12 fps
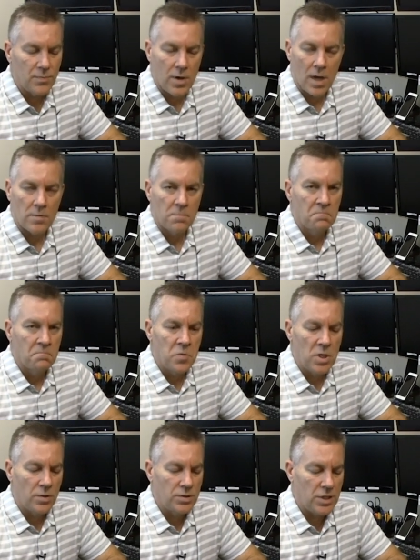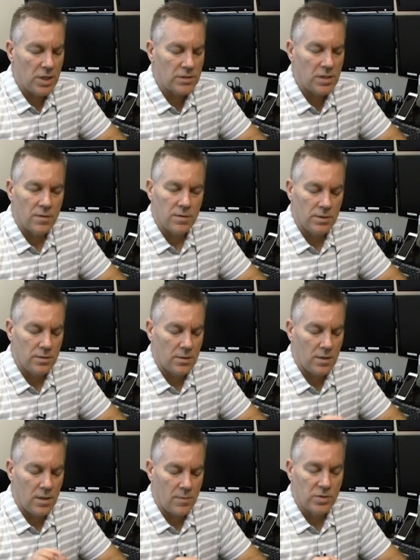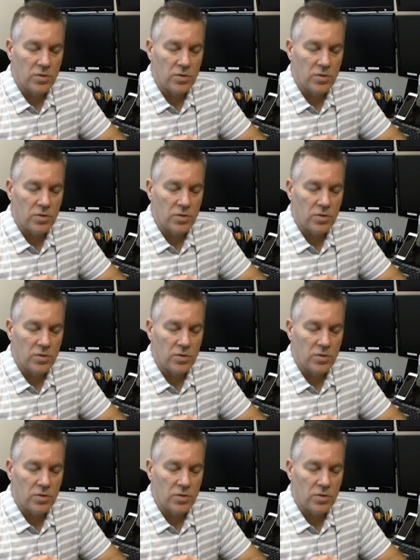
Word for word: but you know, GSM